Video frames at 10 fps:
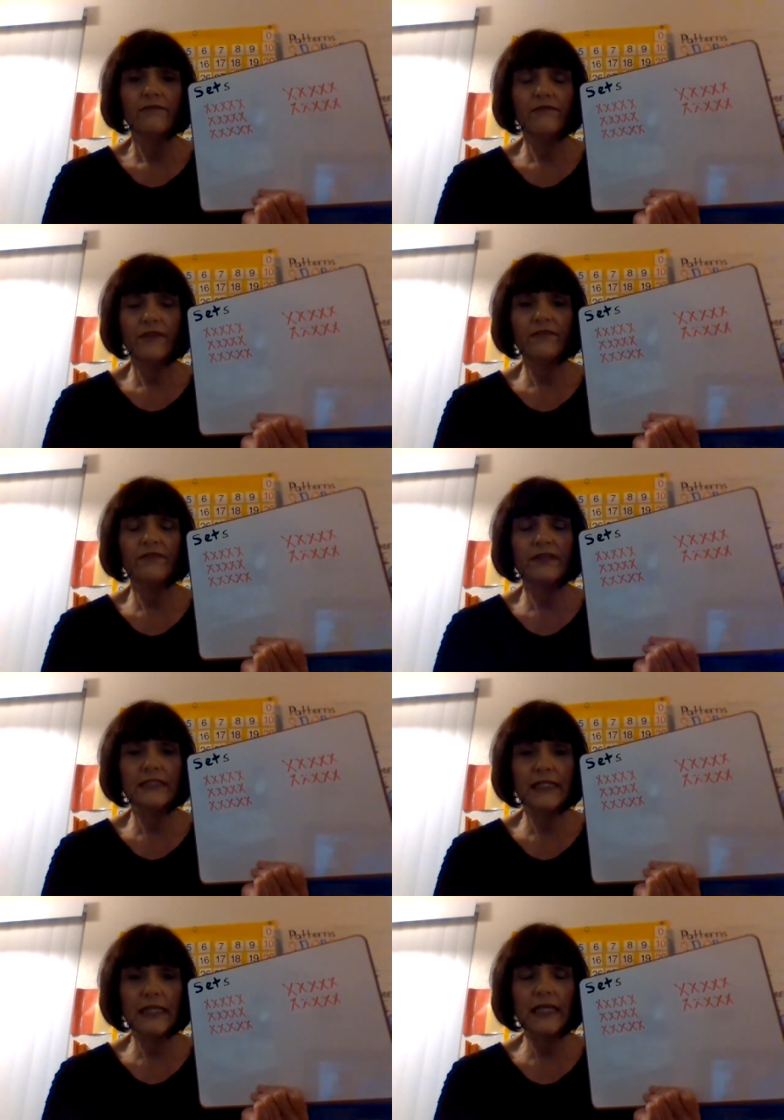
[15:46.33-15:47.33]

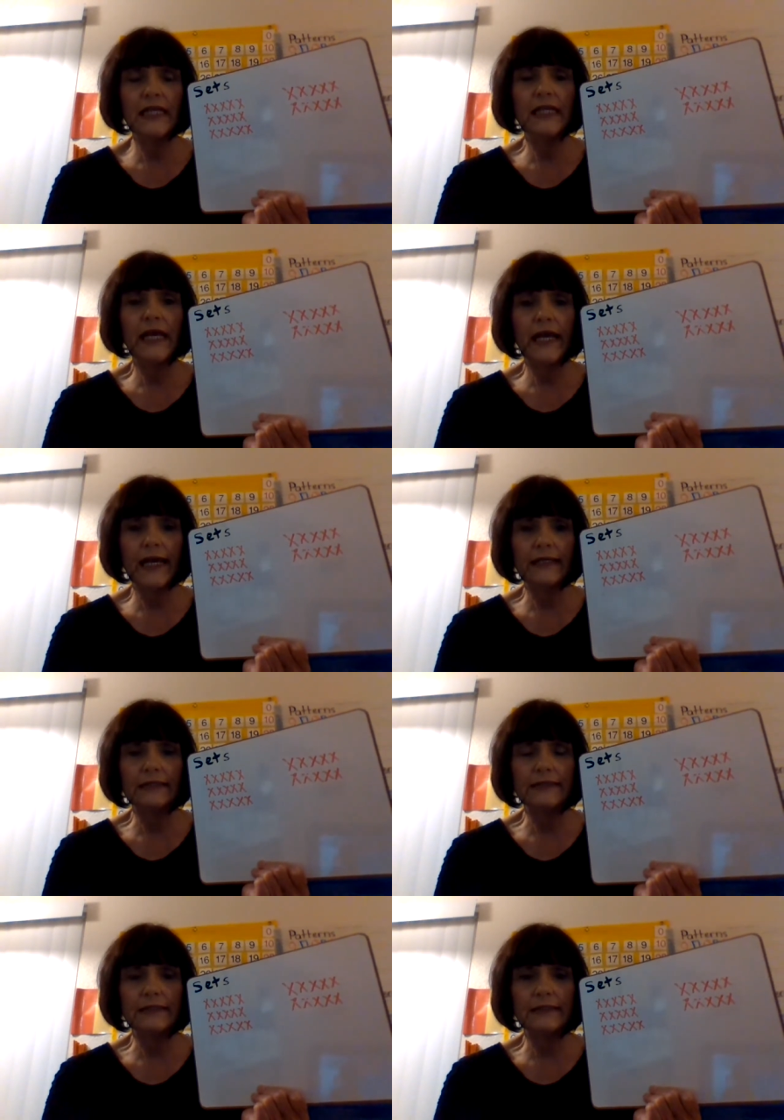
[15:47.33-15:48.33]
15
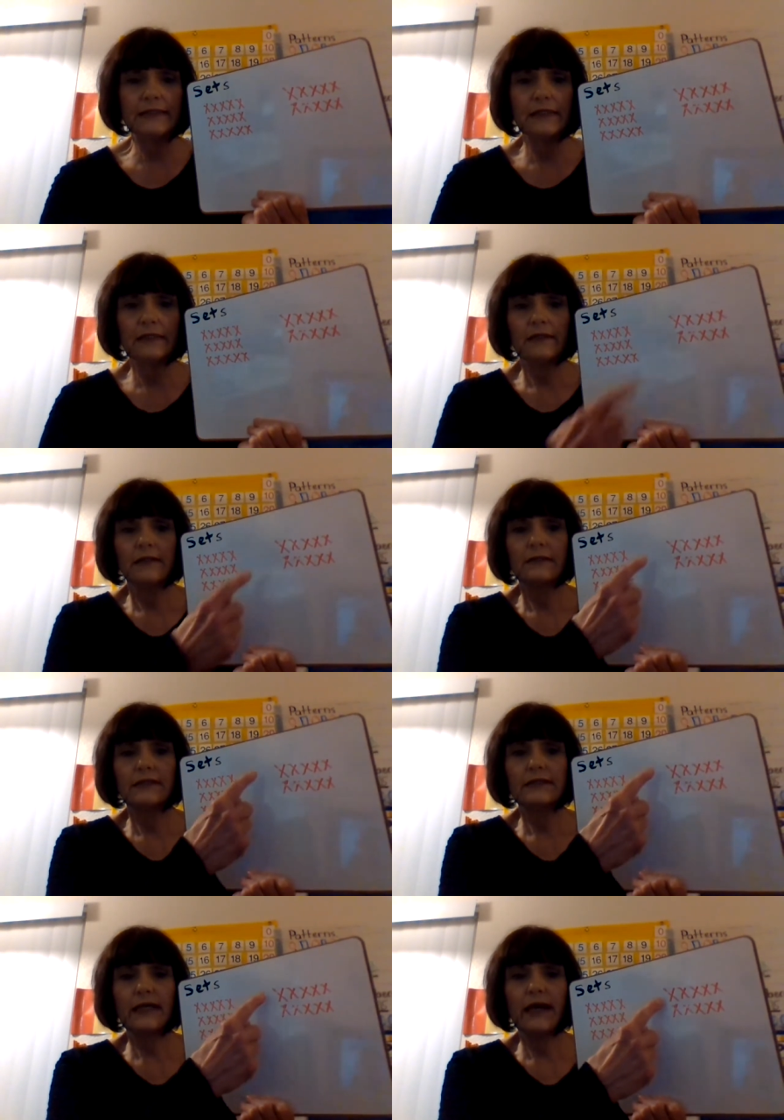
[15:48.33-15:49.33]
X's.
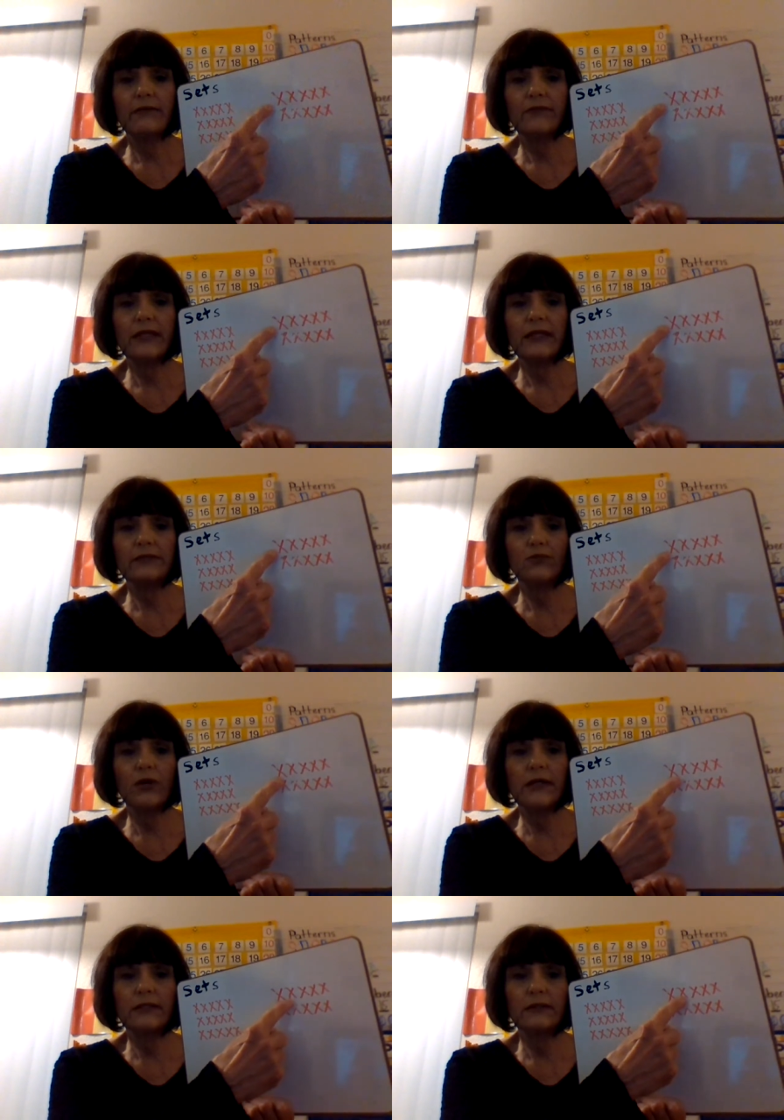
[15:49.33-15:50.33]
Let's count these.
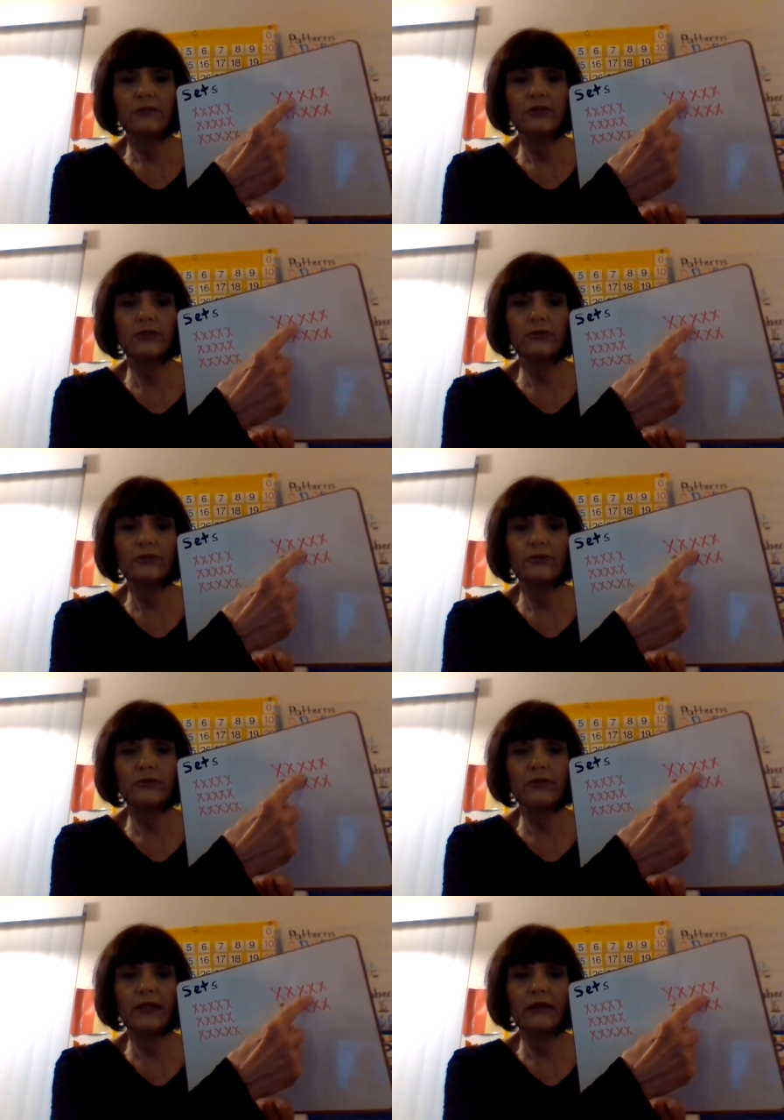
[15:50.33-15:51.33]
1, 2,
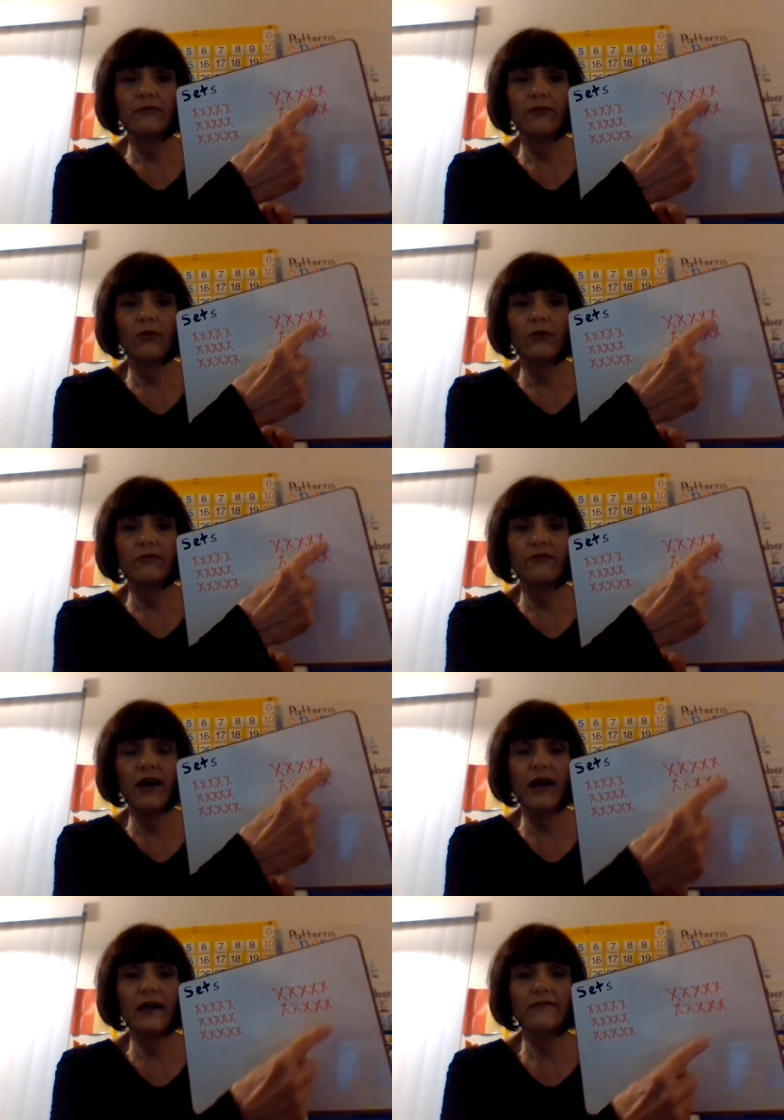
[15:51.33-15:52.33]
3, 4, 5,
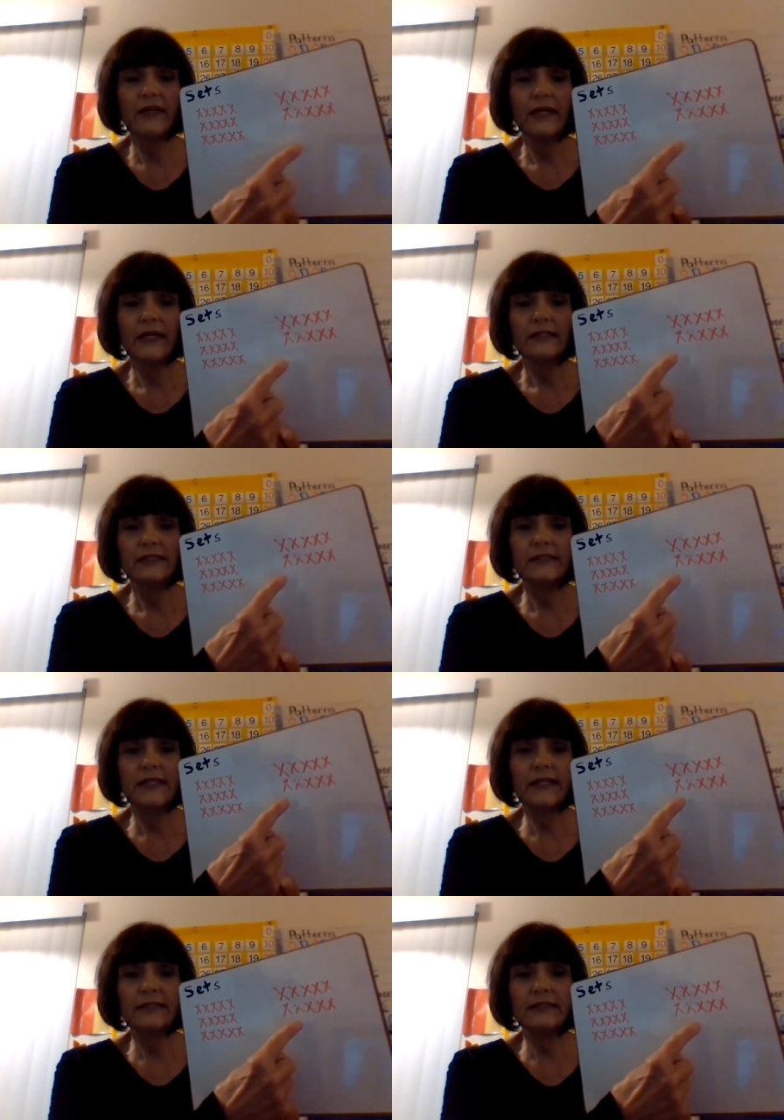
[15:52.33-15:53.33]

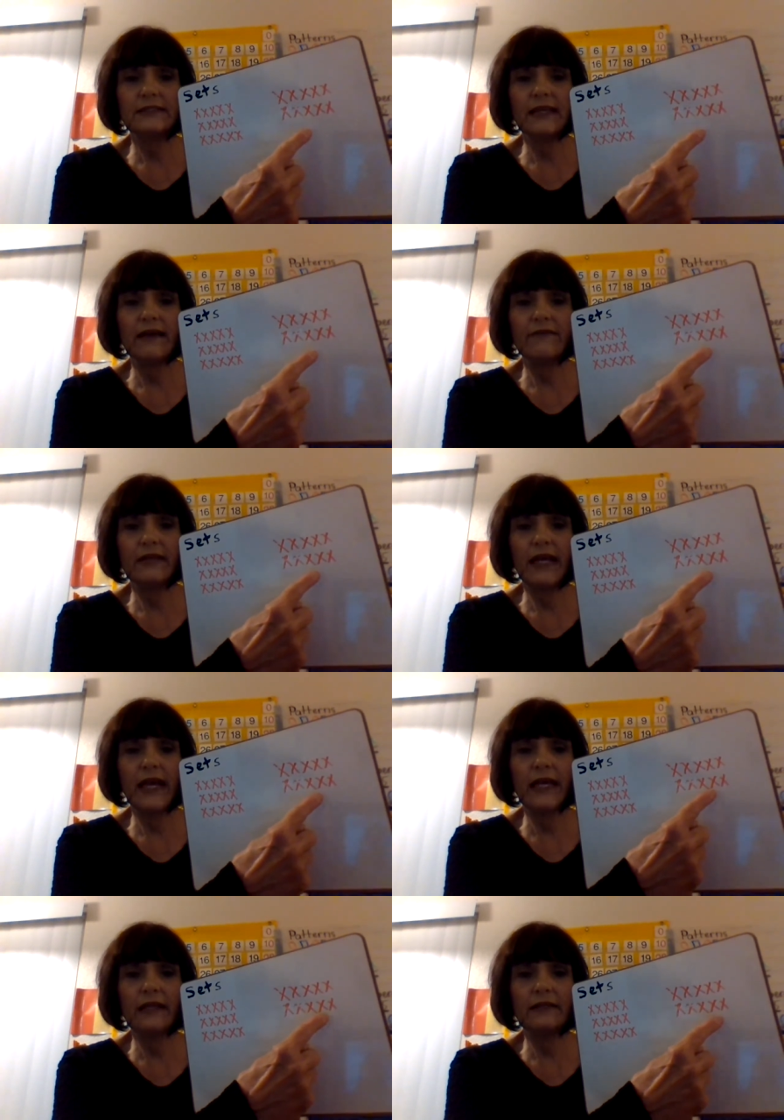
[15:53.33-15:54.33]
6, 7,
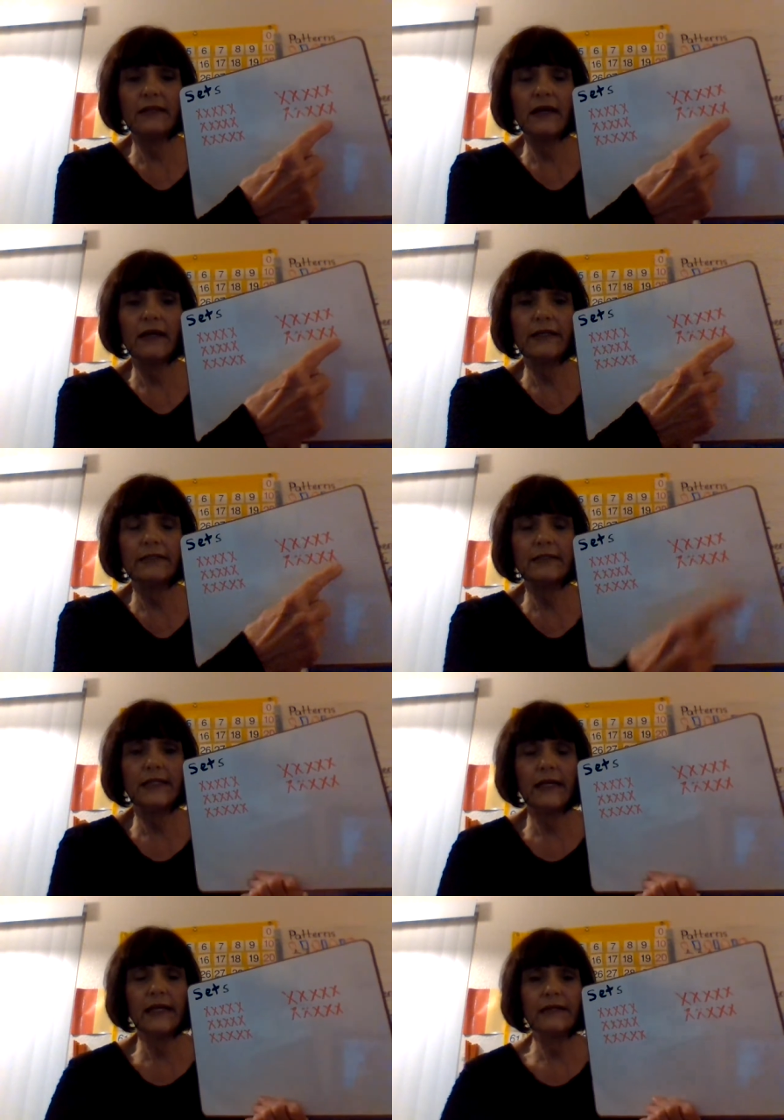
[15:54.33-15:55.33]
8, 9,
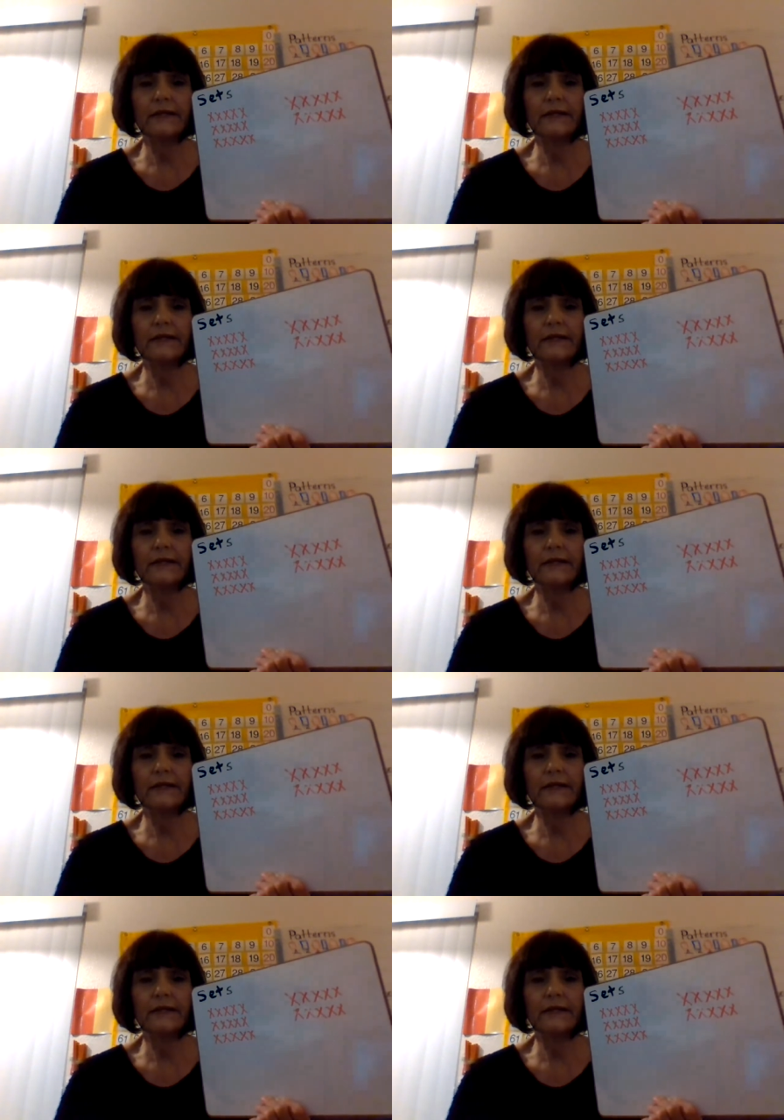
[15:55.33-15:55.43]
10.